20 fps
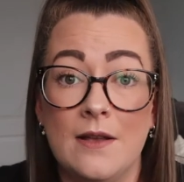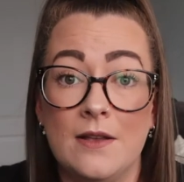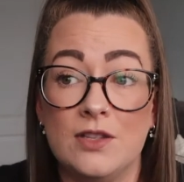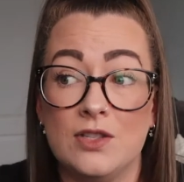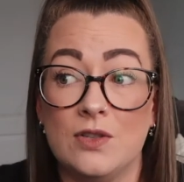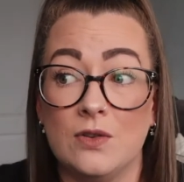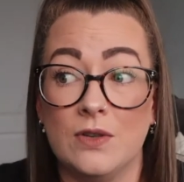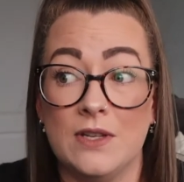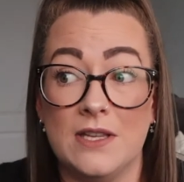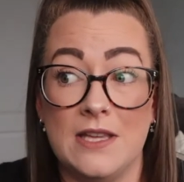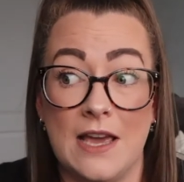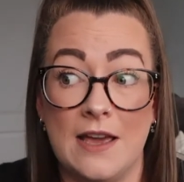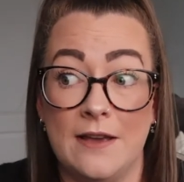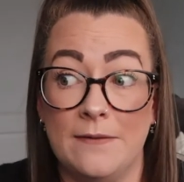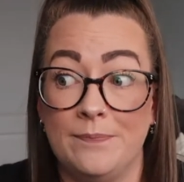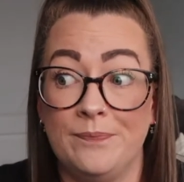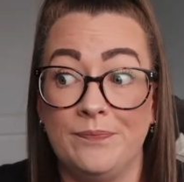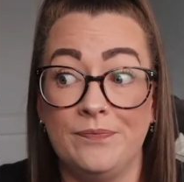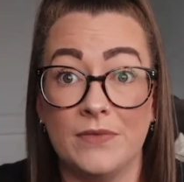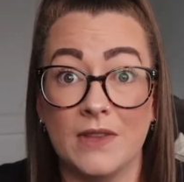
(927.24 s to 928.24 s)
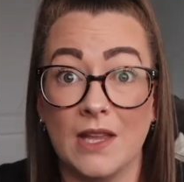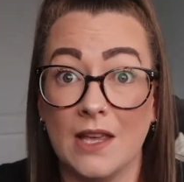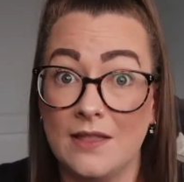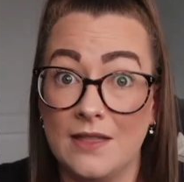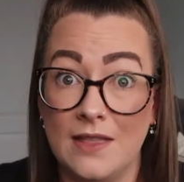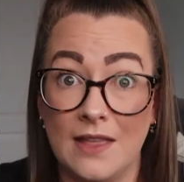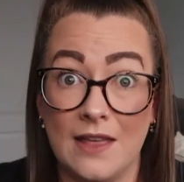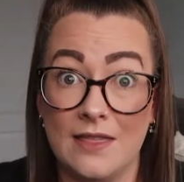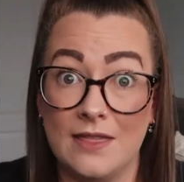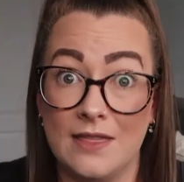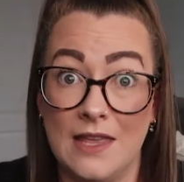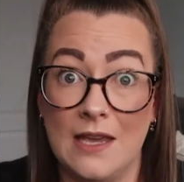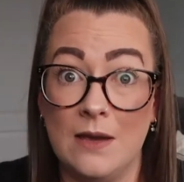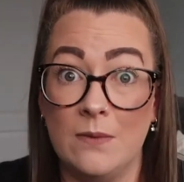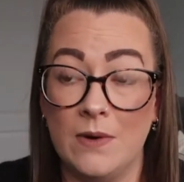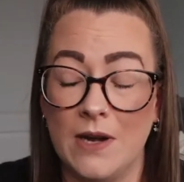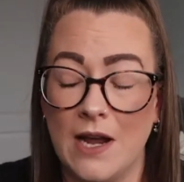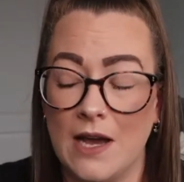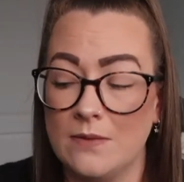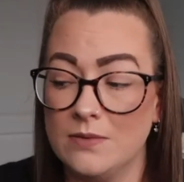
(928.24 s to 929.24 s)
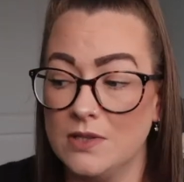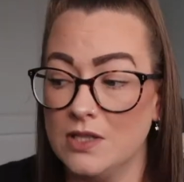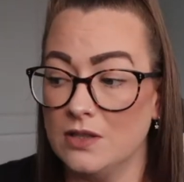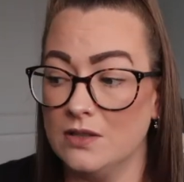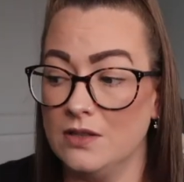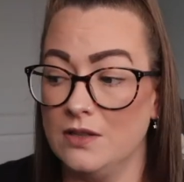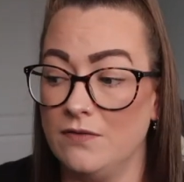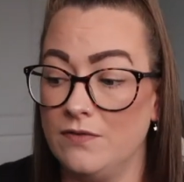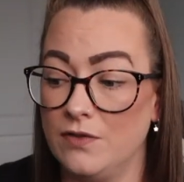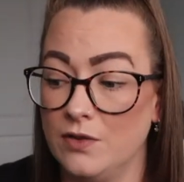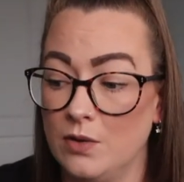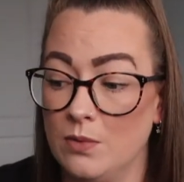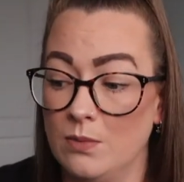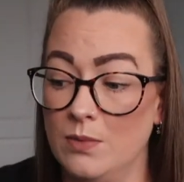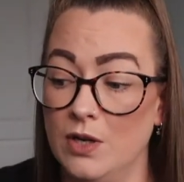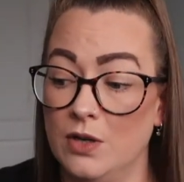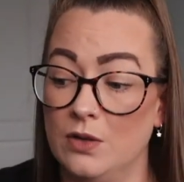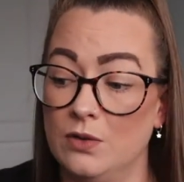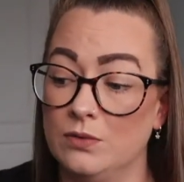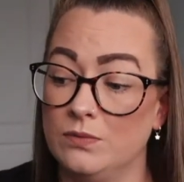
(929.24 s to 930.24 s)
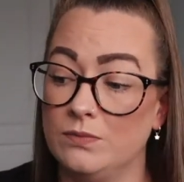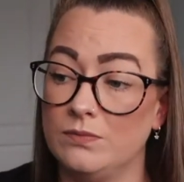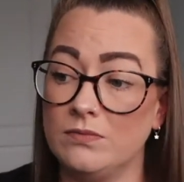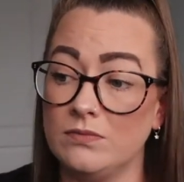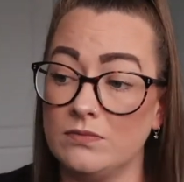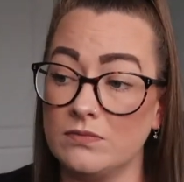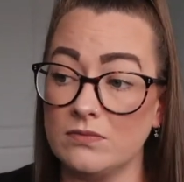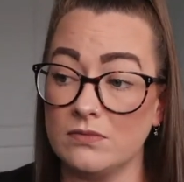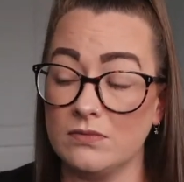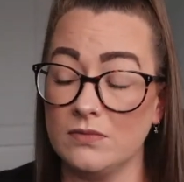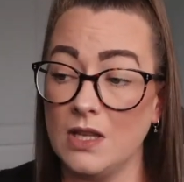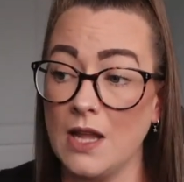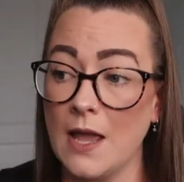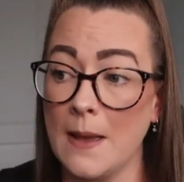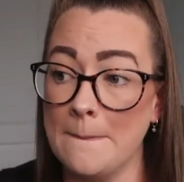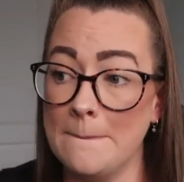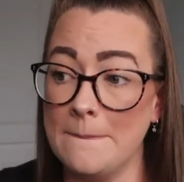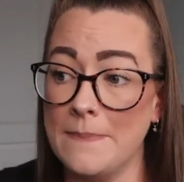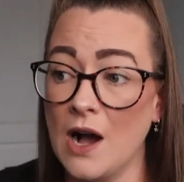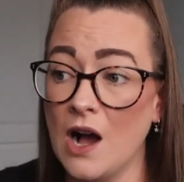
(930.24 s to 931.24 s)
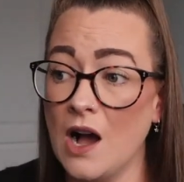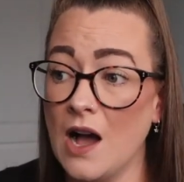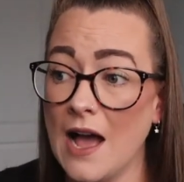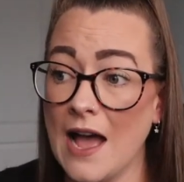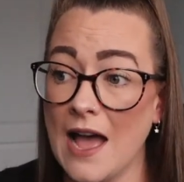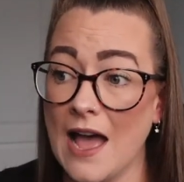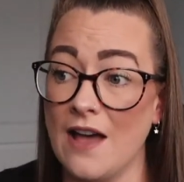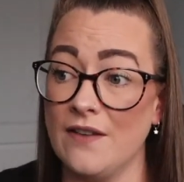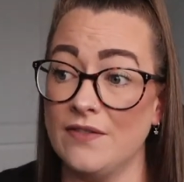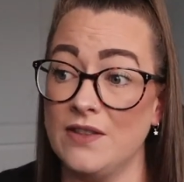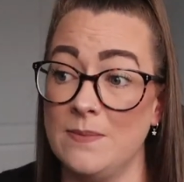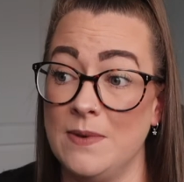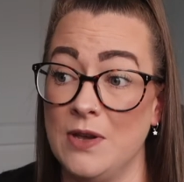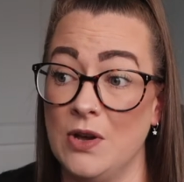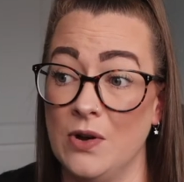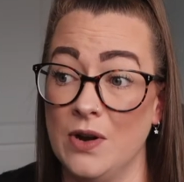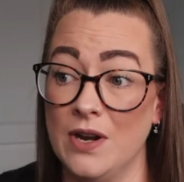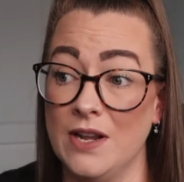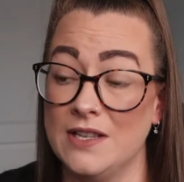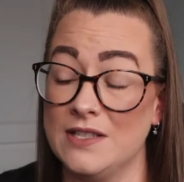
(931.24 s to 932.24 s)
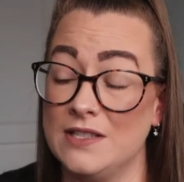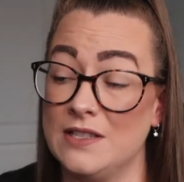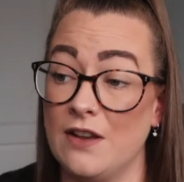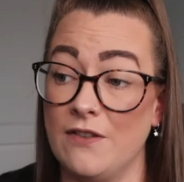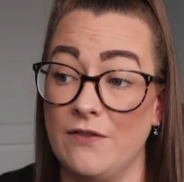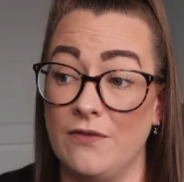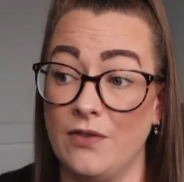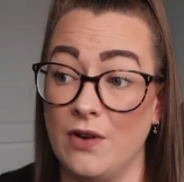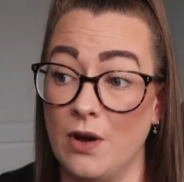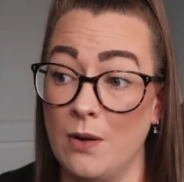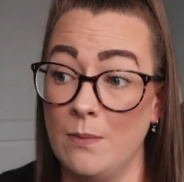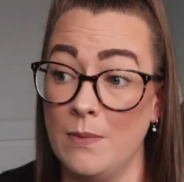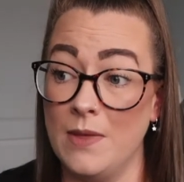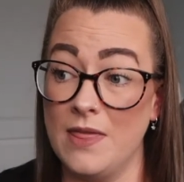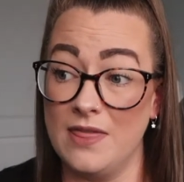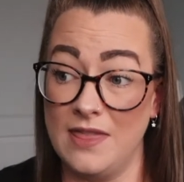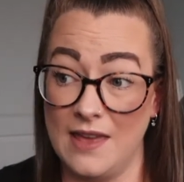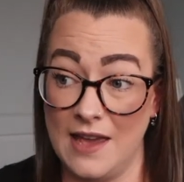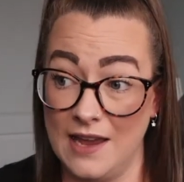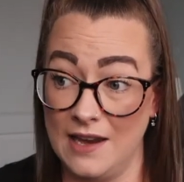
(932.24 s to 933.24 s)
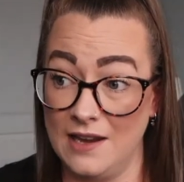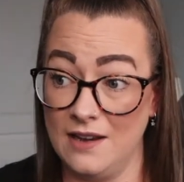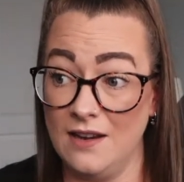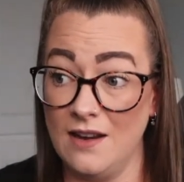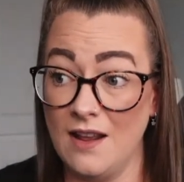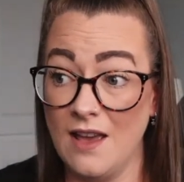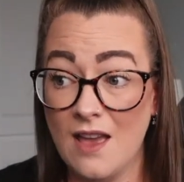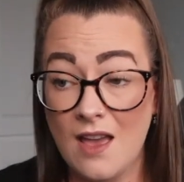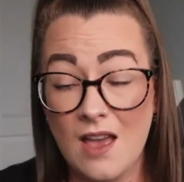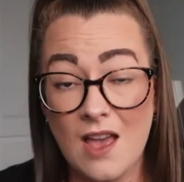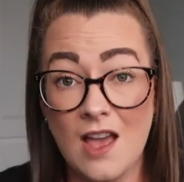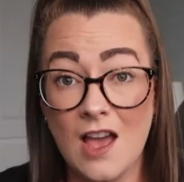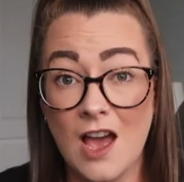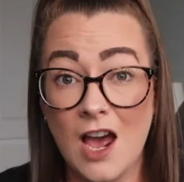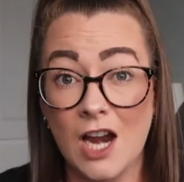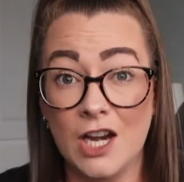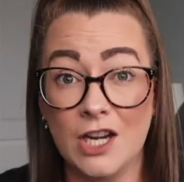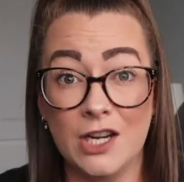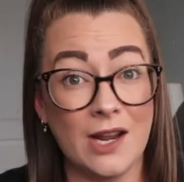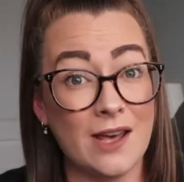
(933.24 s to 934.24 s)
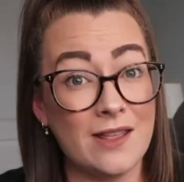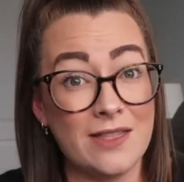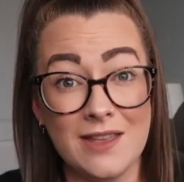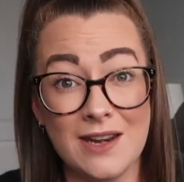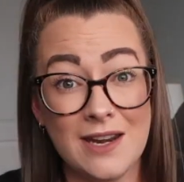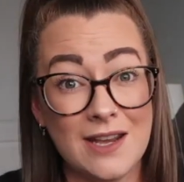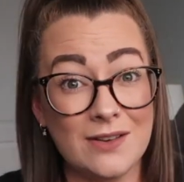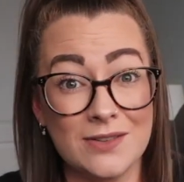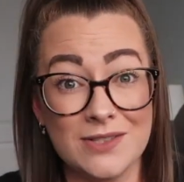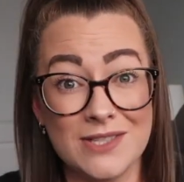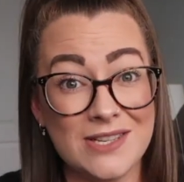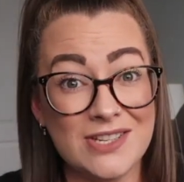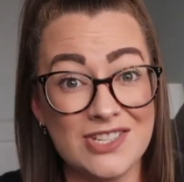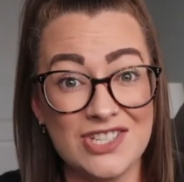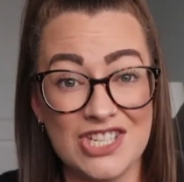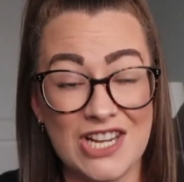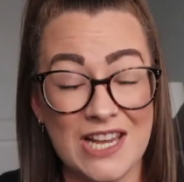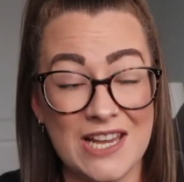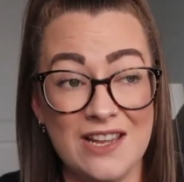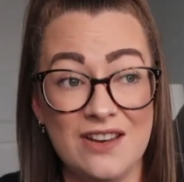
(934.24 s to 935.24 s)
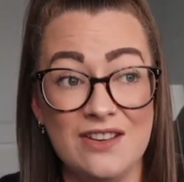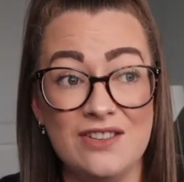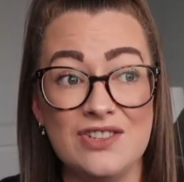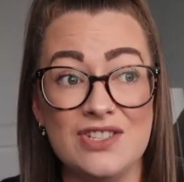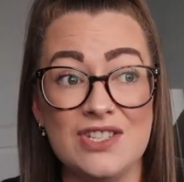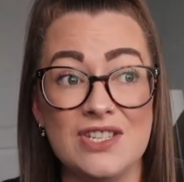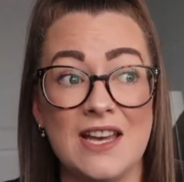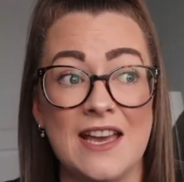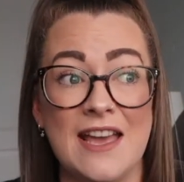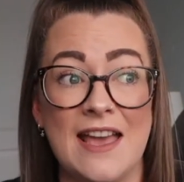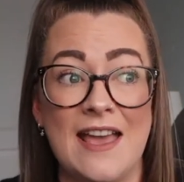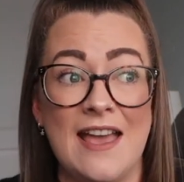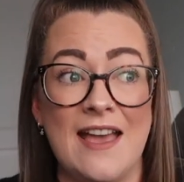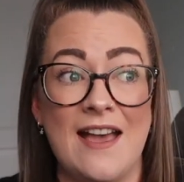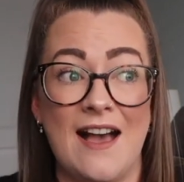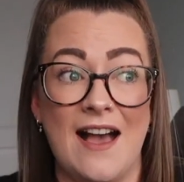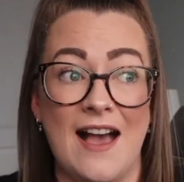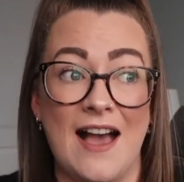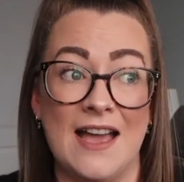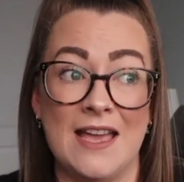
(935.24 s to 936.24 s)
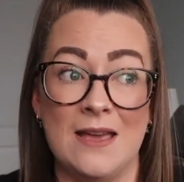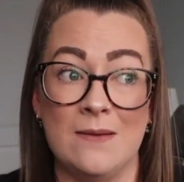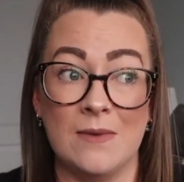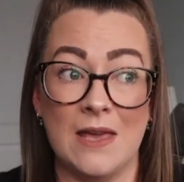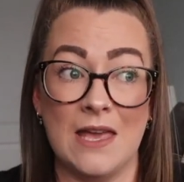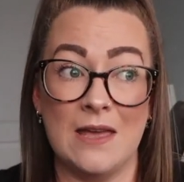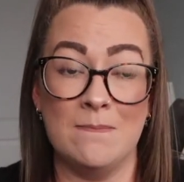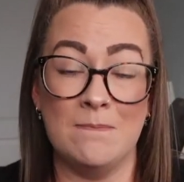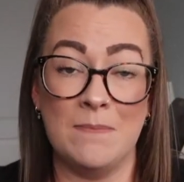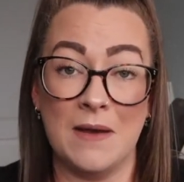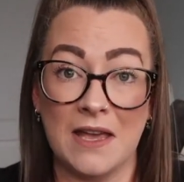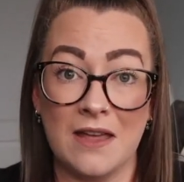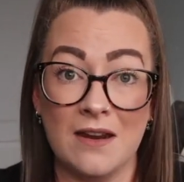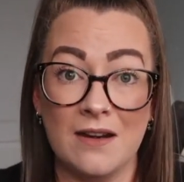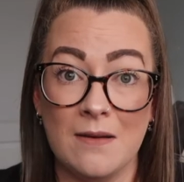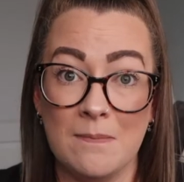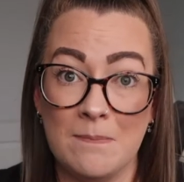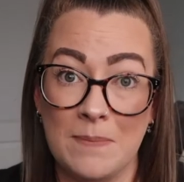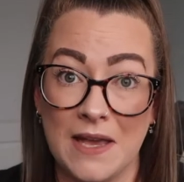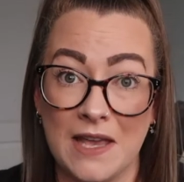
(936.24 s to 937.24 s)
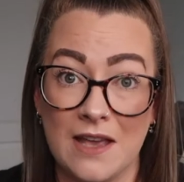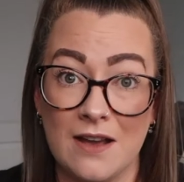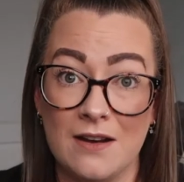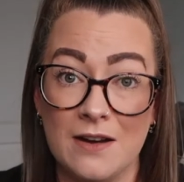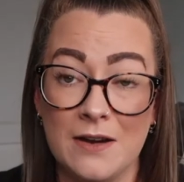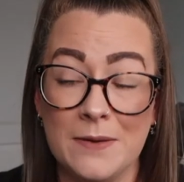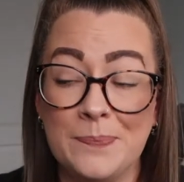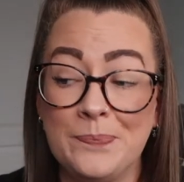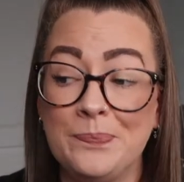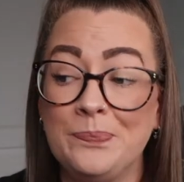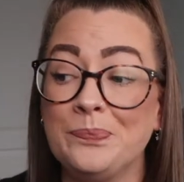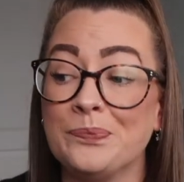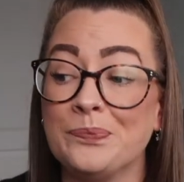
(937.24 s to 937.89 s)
So yeah, that they were absolutely phenomenal. But I have to be honest, from then, nothing else has changed. I am getting bigger and bigger.